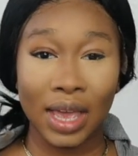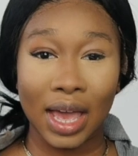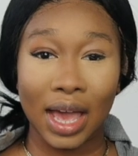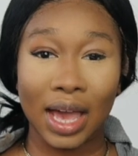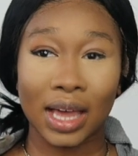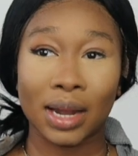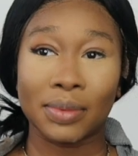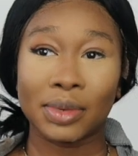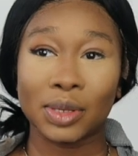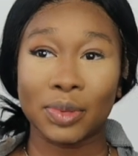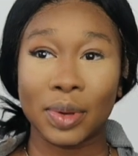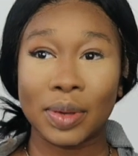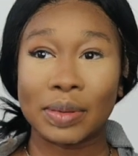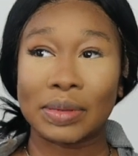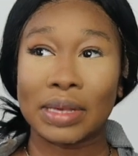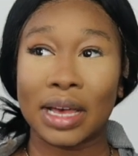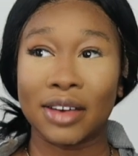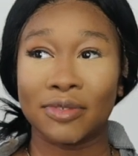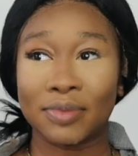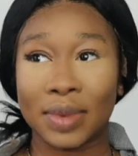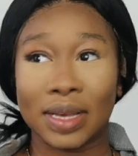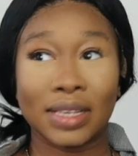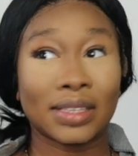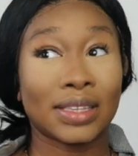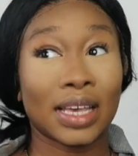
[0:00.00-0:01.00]
and I'm supposed to
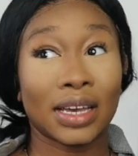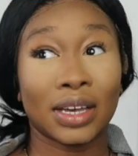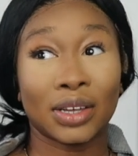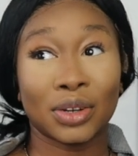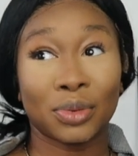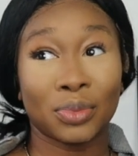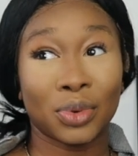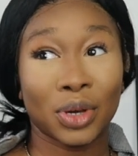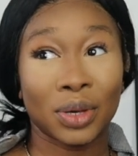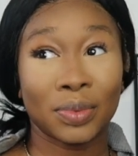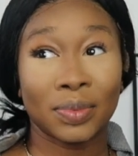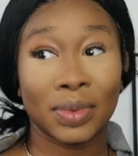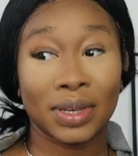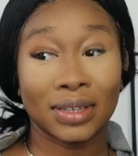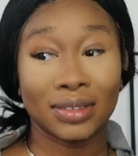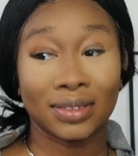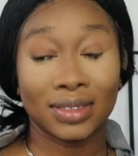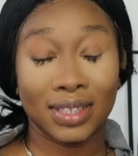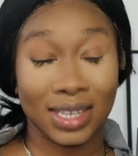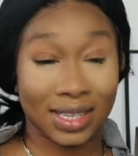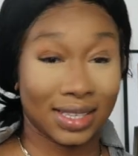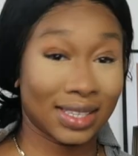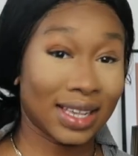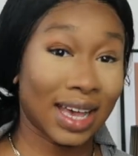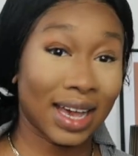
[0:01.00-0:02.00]
have my second appointment
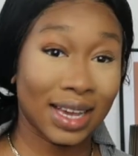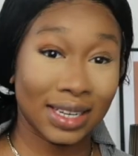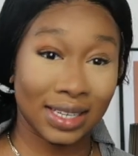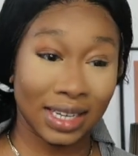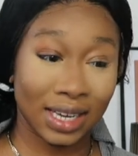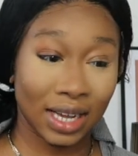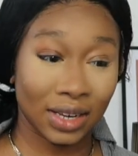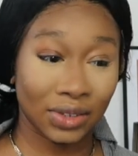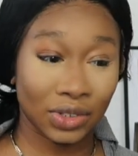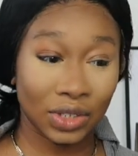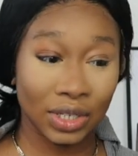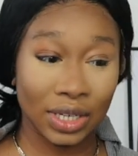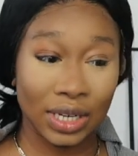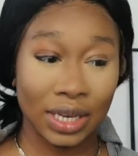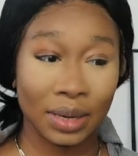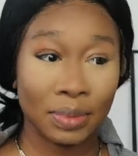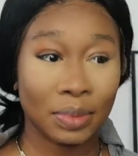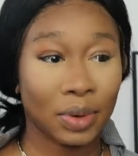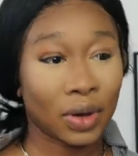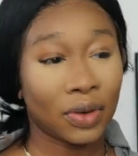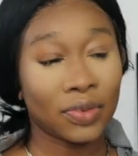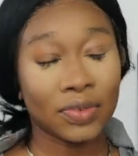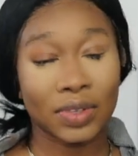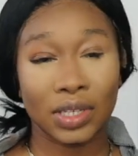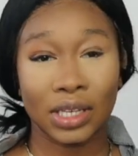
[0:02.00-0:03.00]
this Saturday actually,
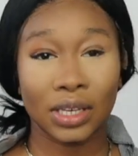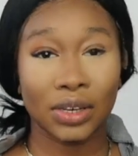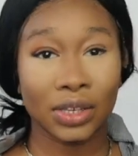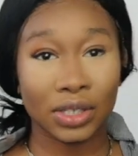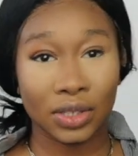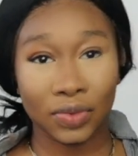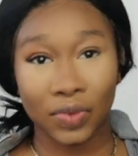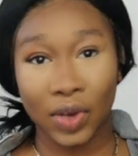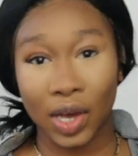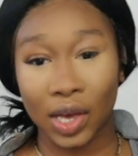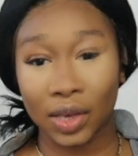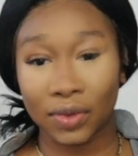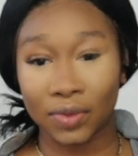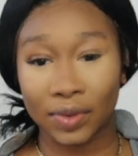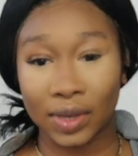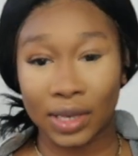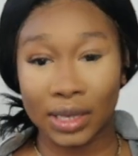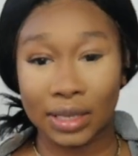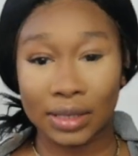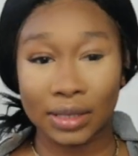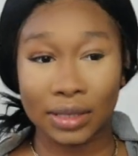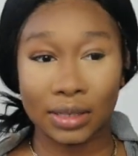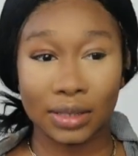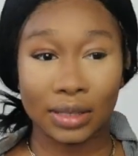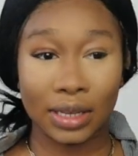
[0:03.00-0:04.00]
but obviously because of
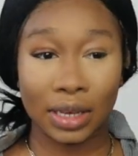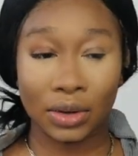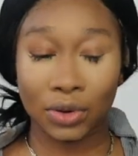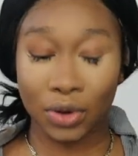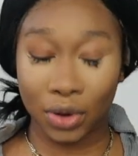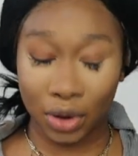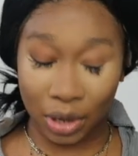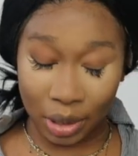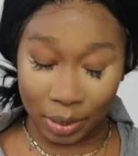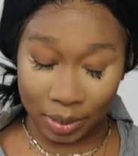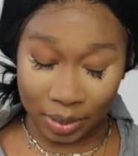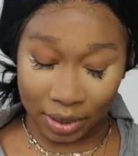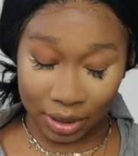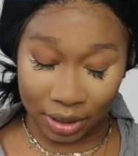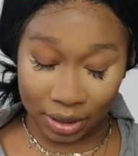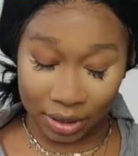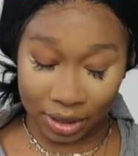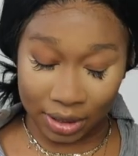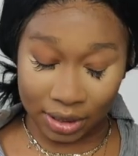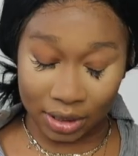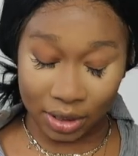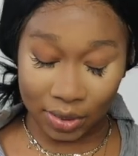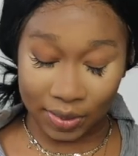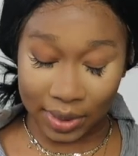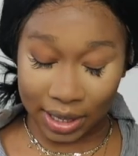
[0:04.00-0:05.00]
COVID they're not open
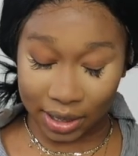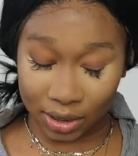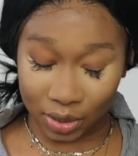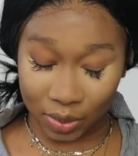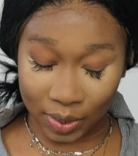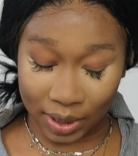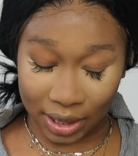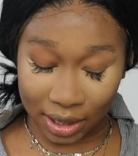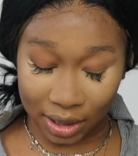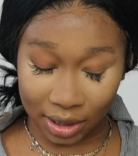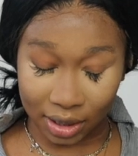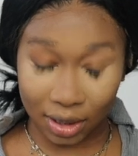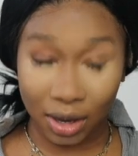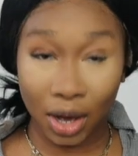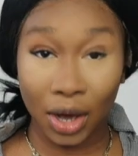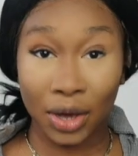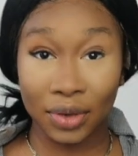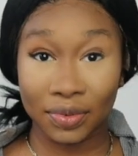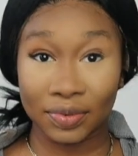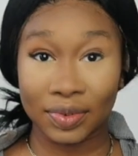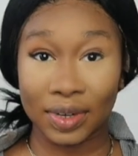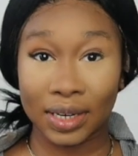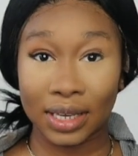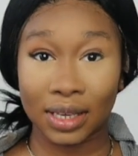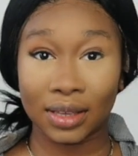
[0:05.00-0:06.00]
until next week,
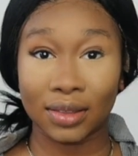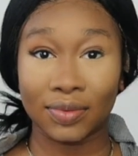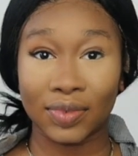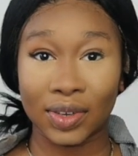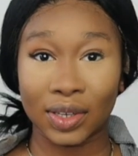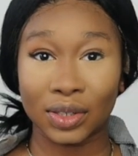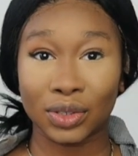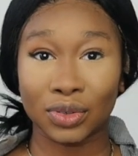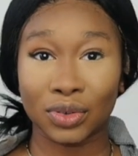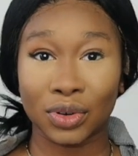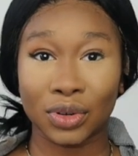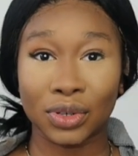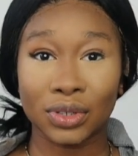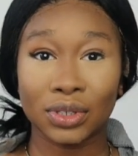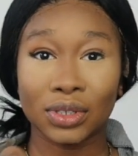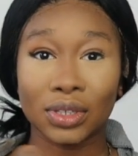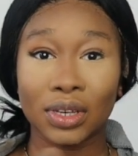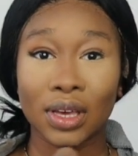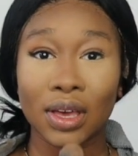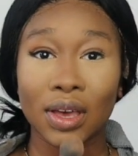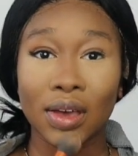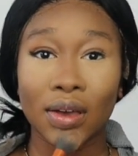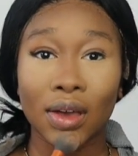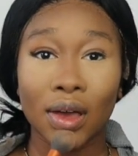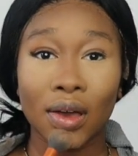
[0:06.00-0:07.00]
hopefully, fingers crossed.
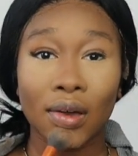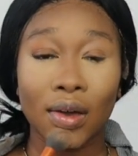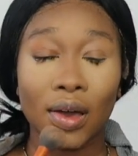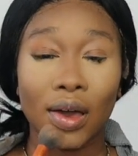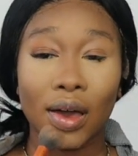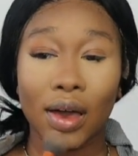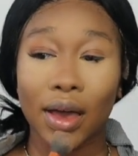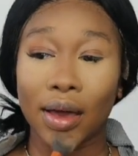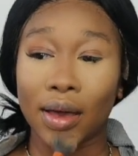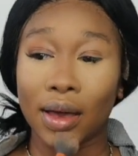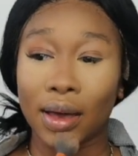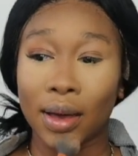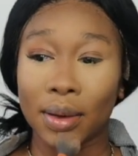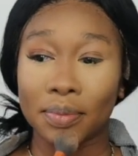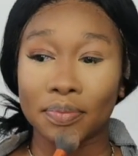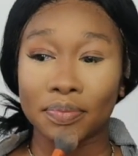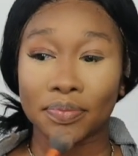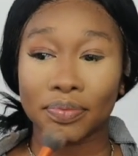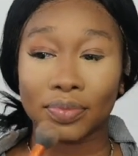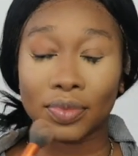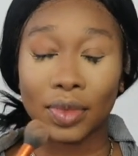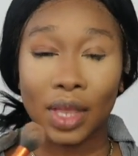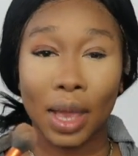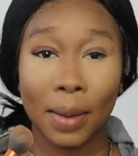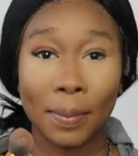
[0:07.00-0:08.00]

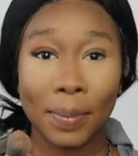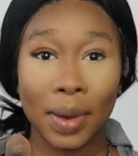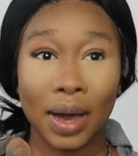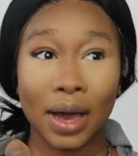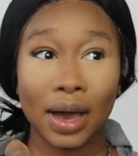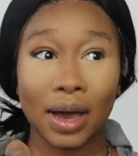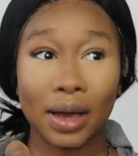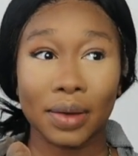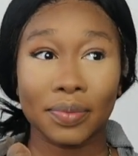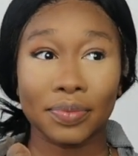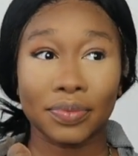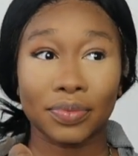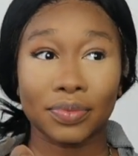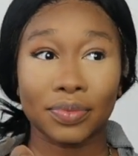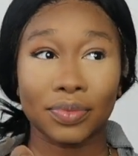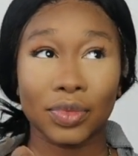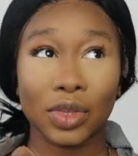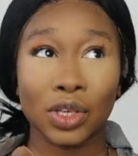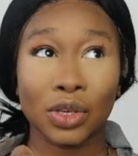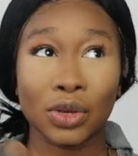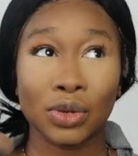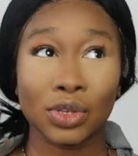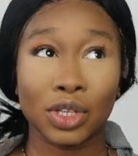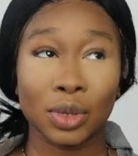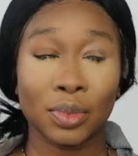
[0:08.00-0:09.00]
But
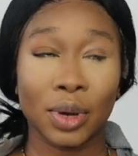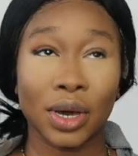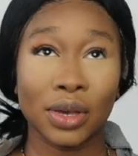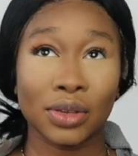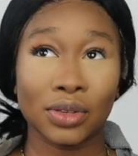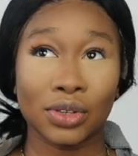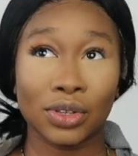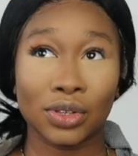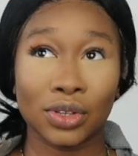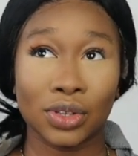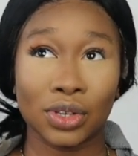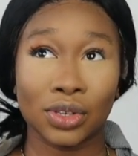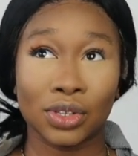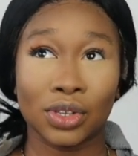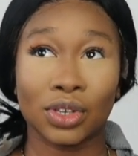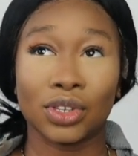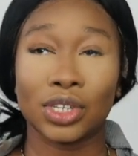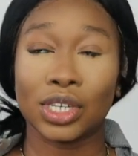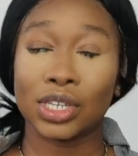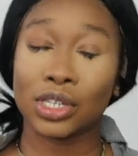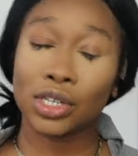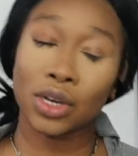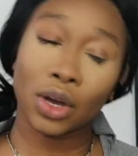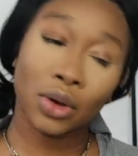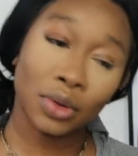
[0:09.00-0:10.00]
you're supposed to, so
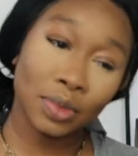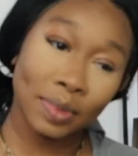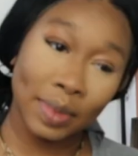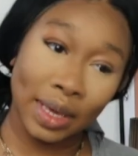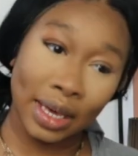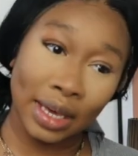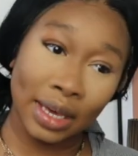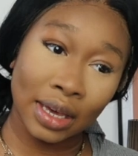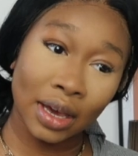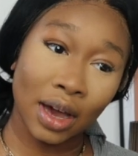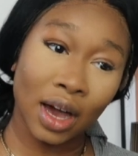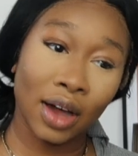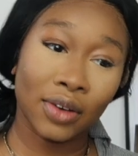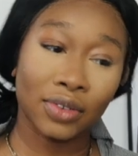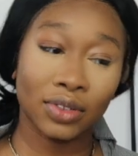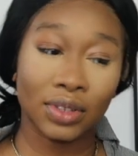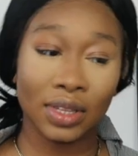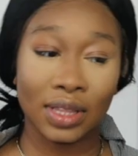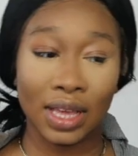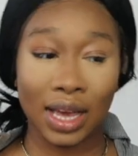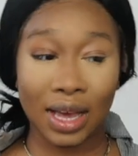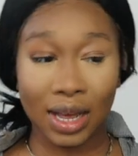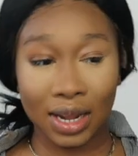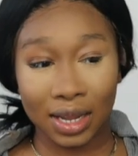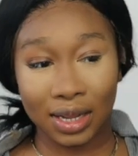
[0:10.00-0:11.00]
she told me after
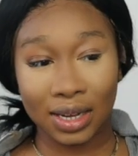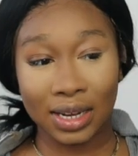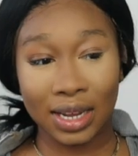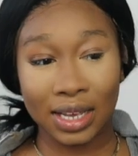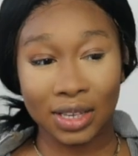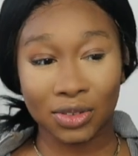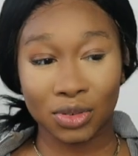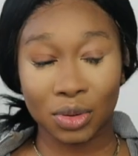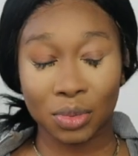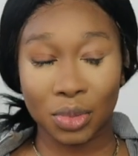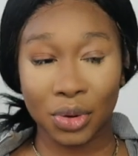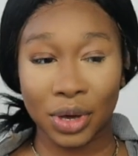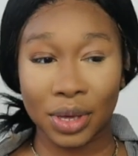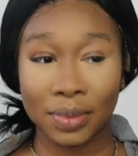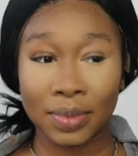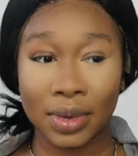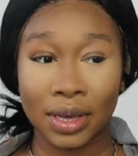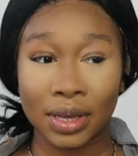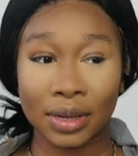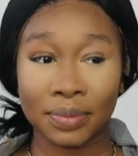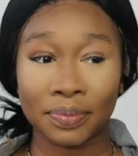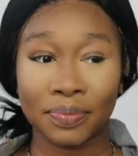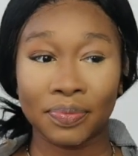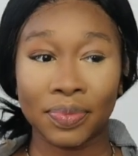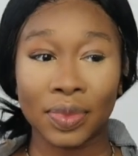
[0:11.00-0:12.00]
that laser
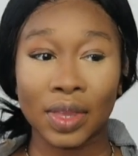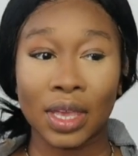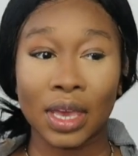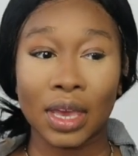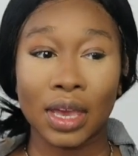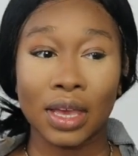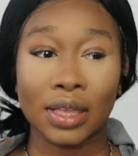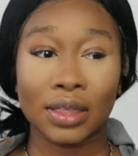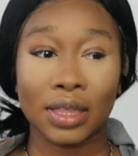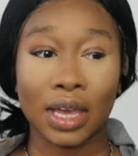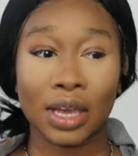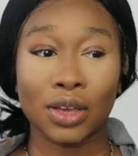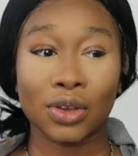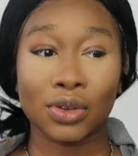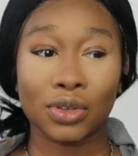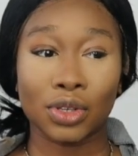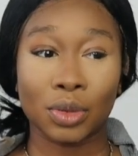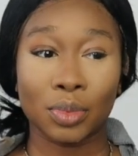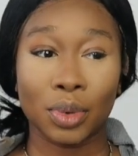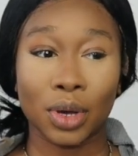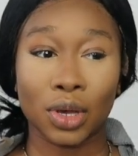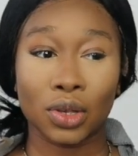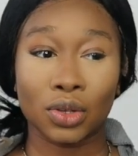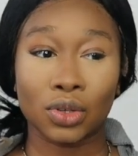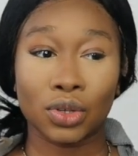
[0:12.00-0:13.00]
appointment that you're
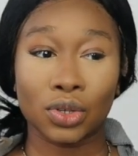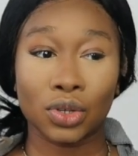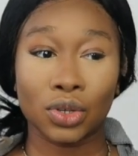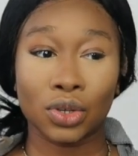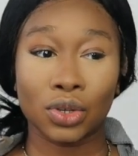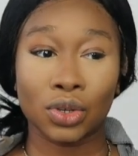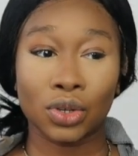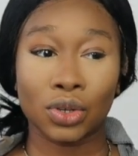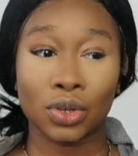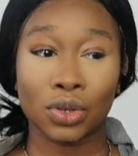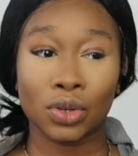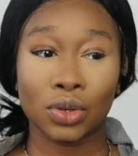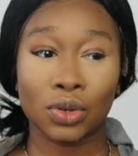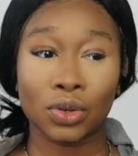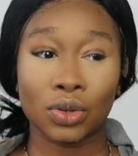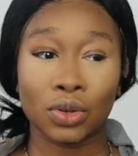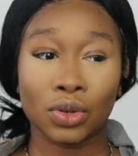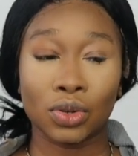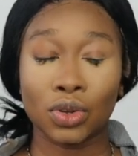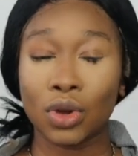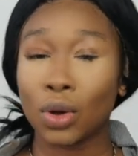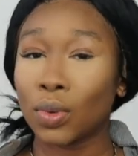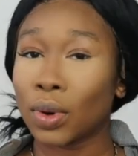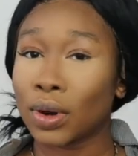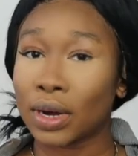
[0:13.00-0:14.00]
supposed to
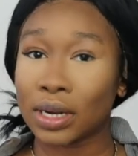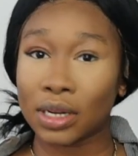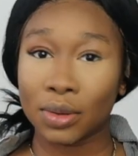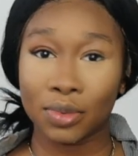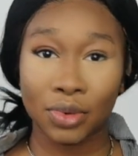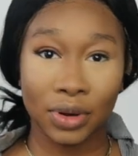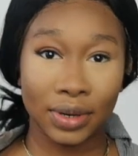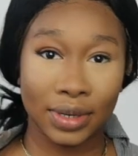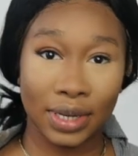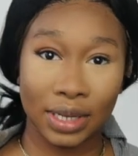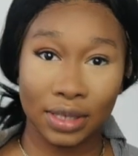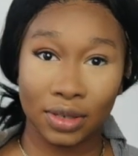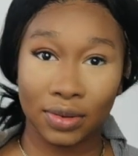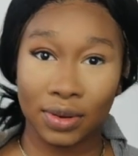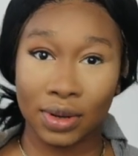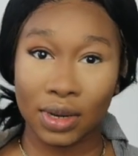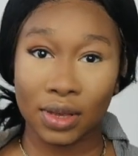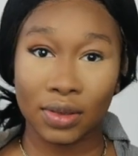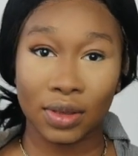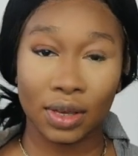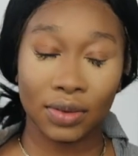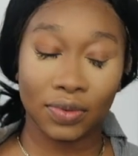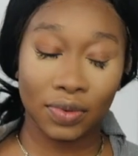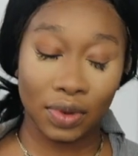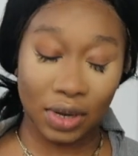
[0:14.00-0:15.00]
not wear any products or
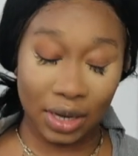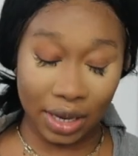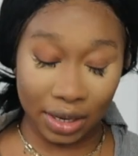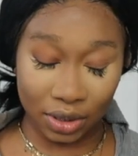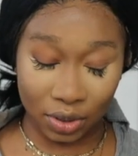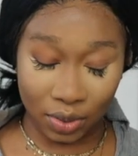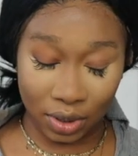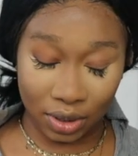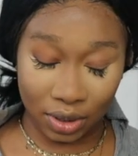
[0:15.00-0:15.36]
anything for like